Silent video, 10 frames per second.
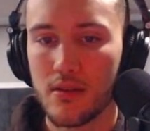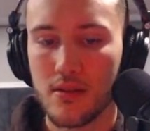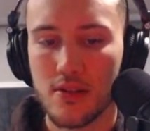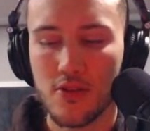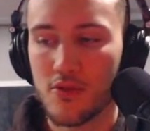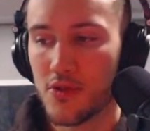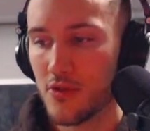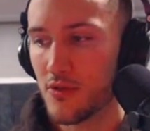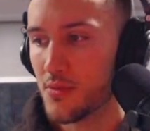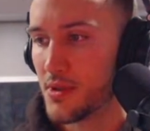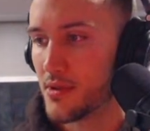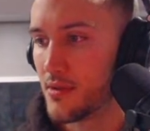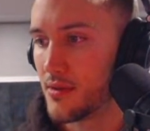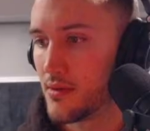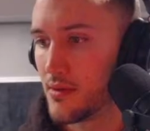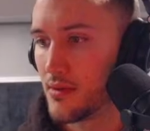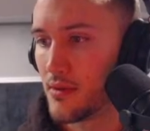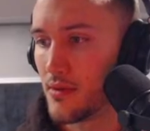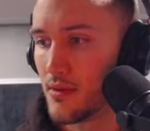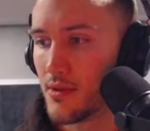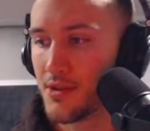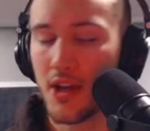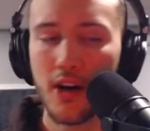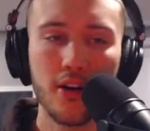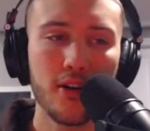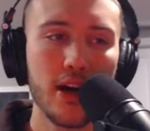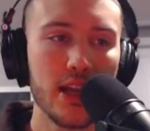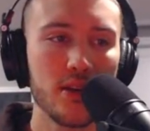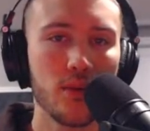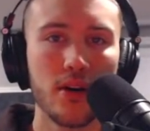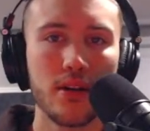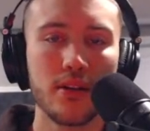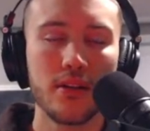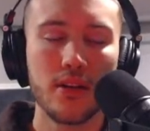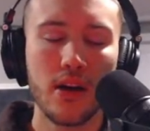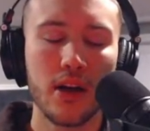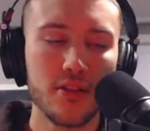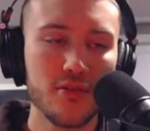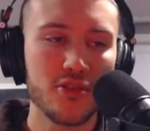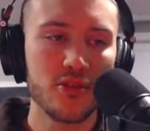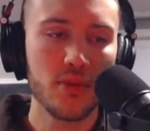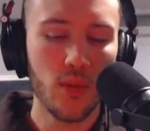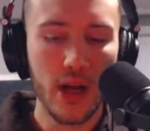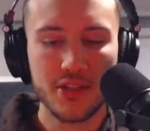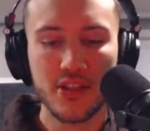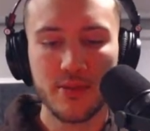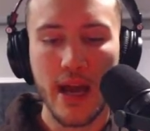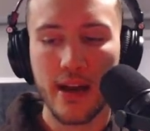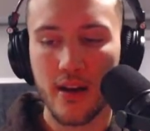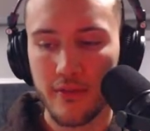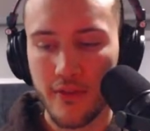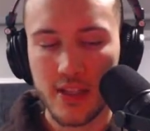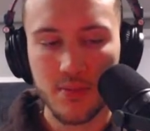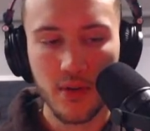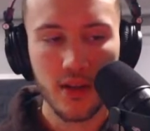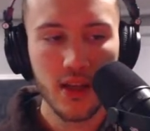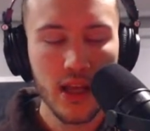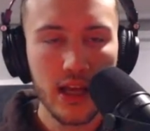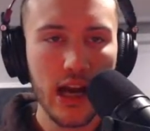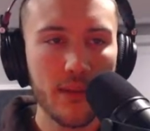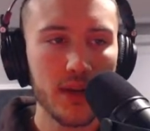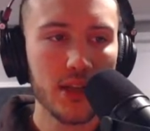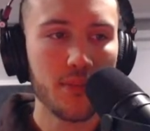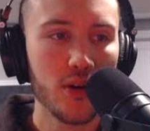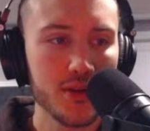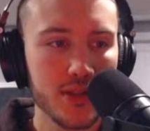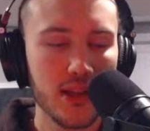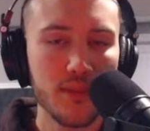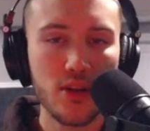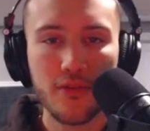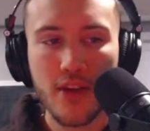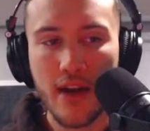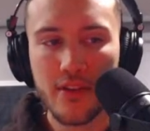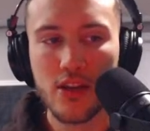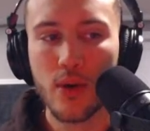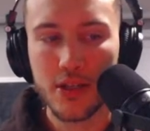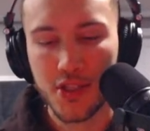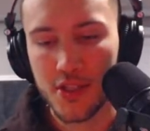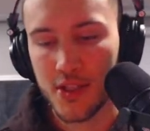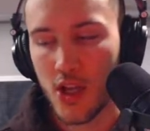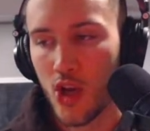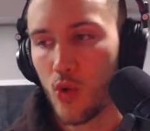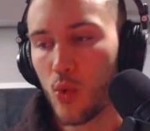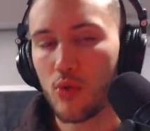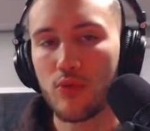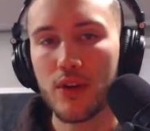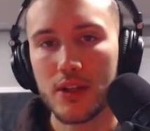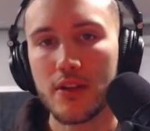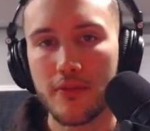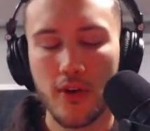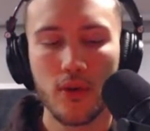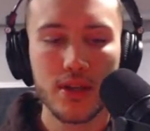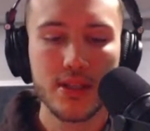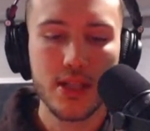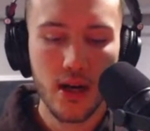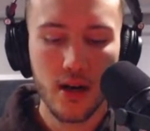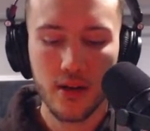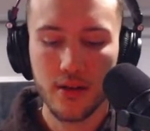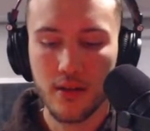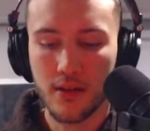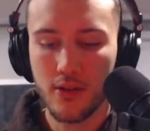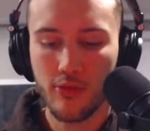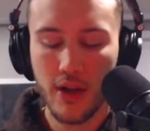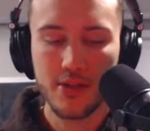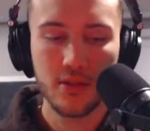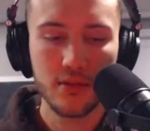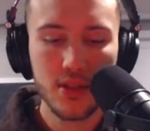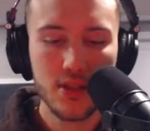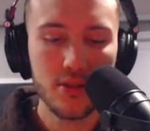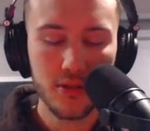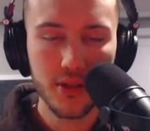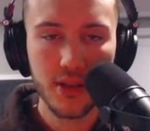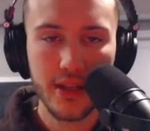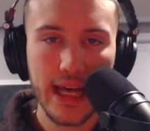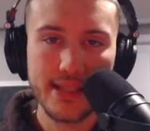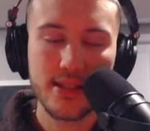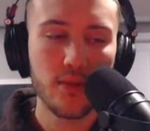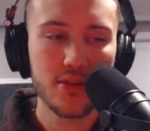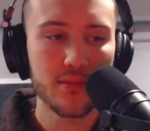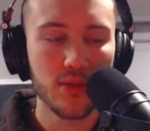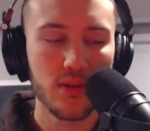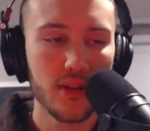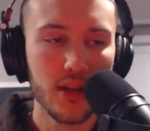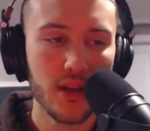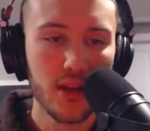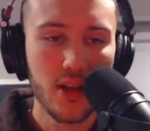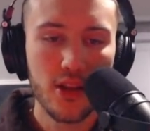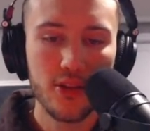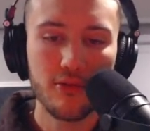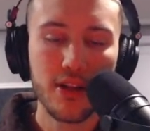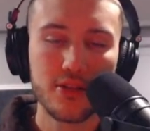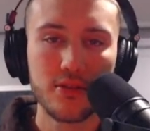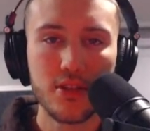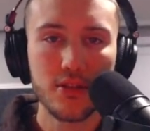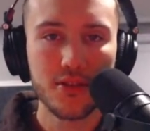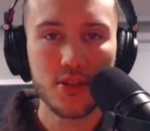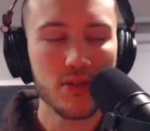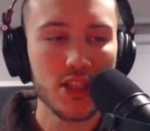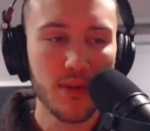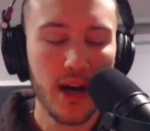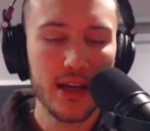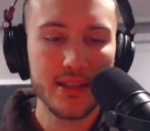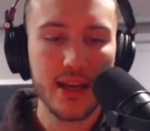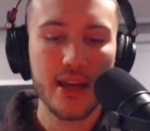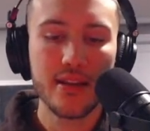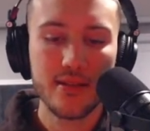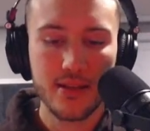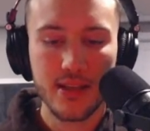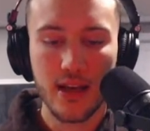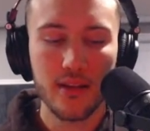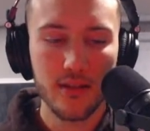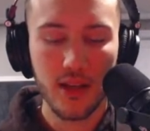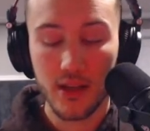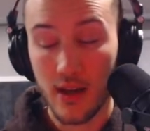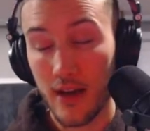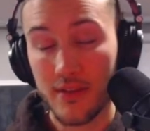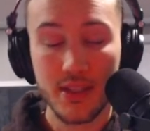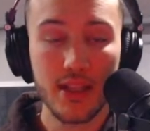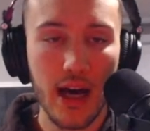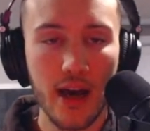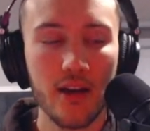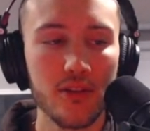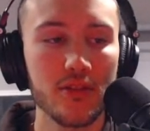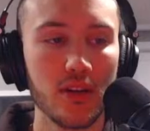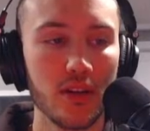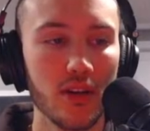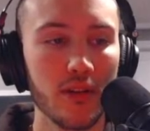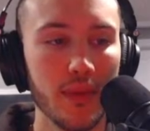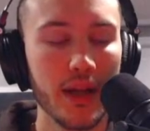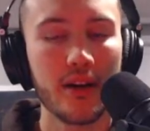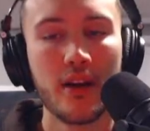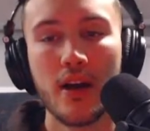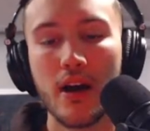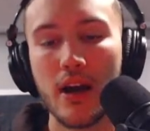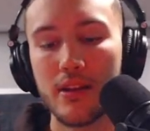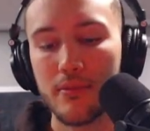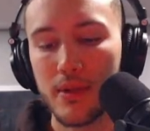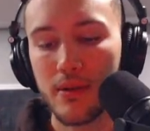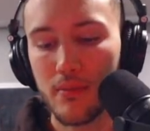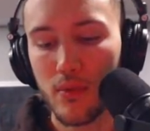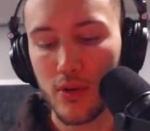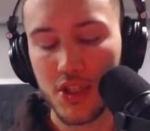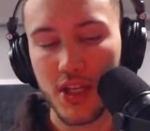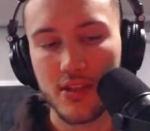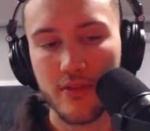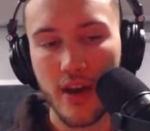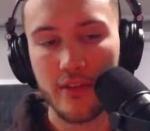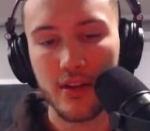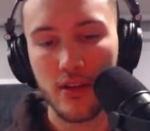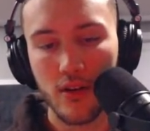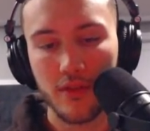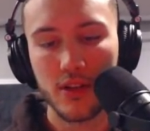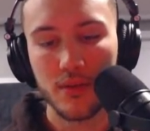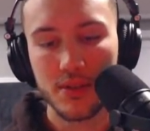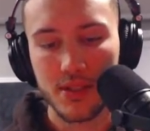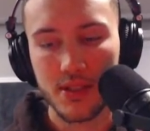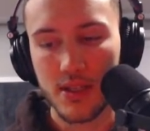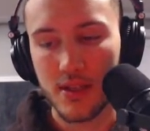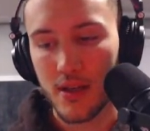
YouTubes. So anyone on YouTube or watching this back on Facebook, comment on the post. Let me know if you have any questions. We're really focused on the rental yield. That's the most important thing. The rental yield sweet spot is 8 to 10. Like obviously the higher you can go, the better. And the more chance of having an offer that will succeed.